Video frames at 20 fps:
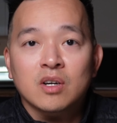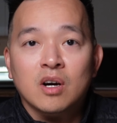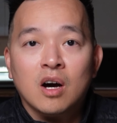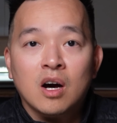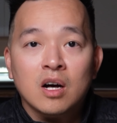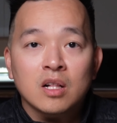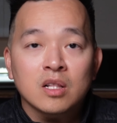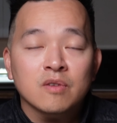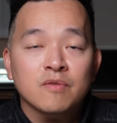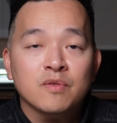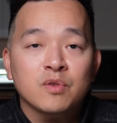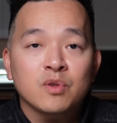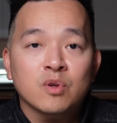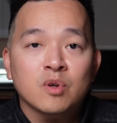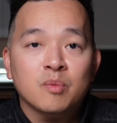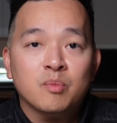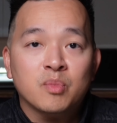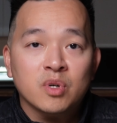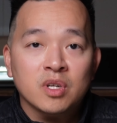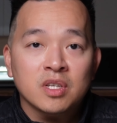All of your
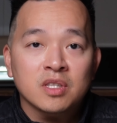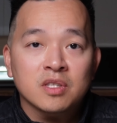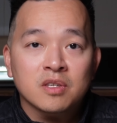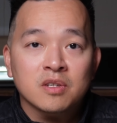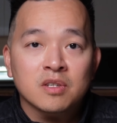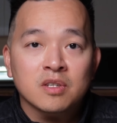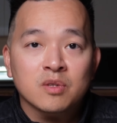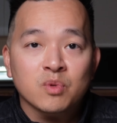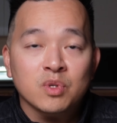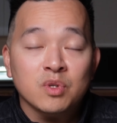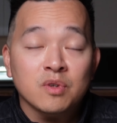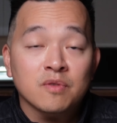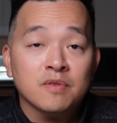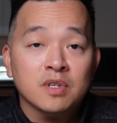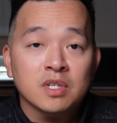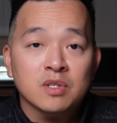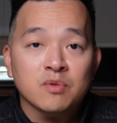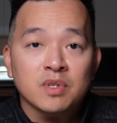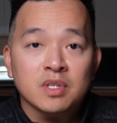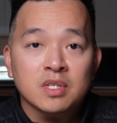printers, when you
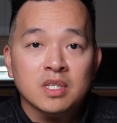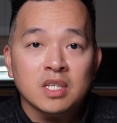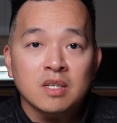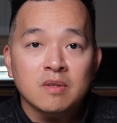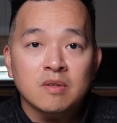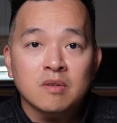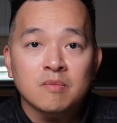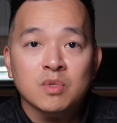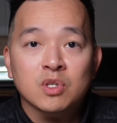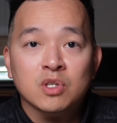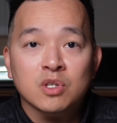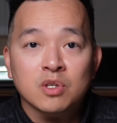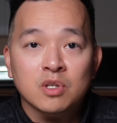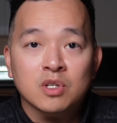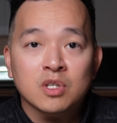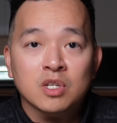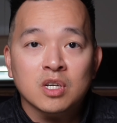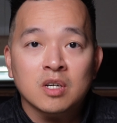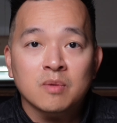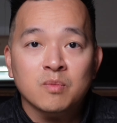first receive them,
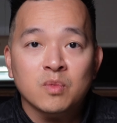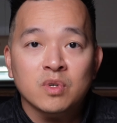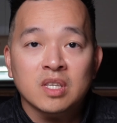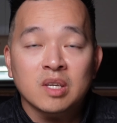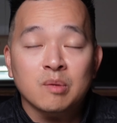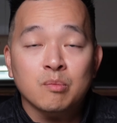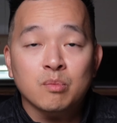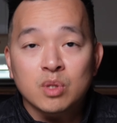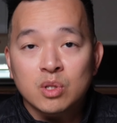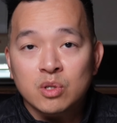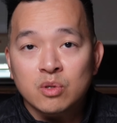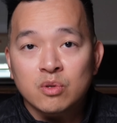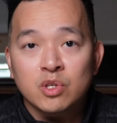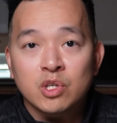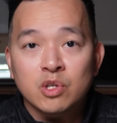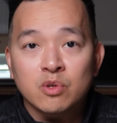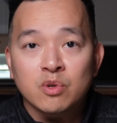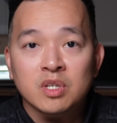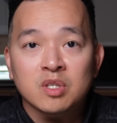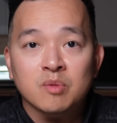should come with a blue
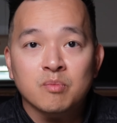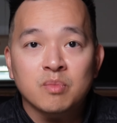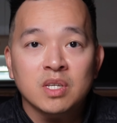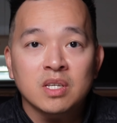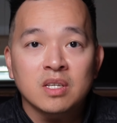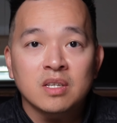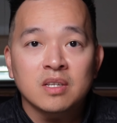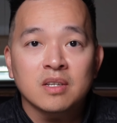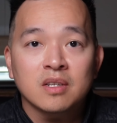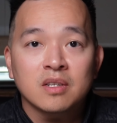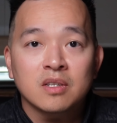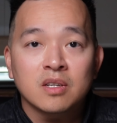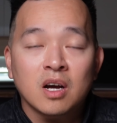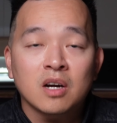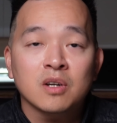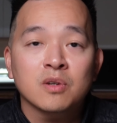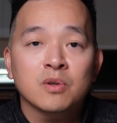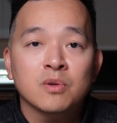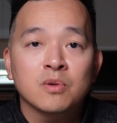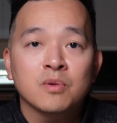USB
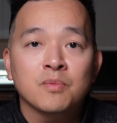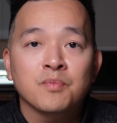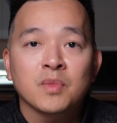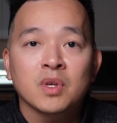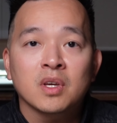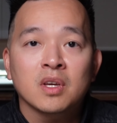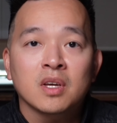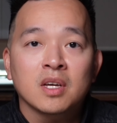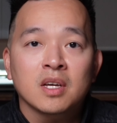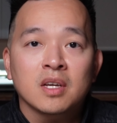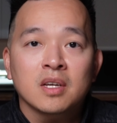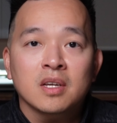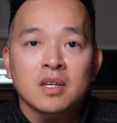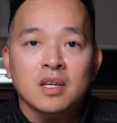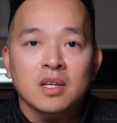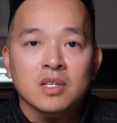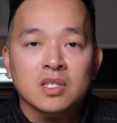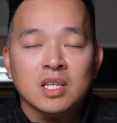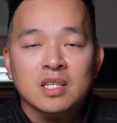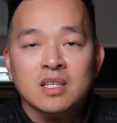dongle.
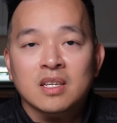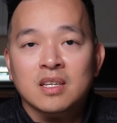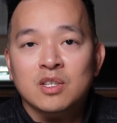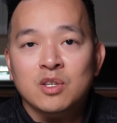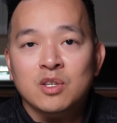It's like a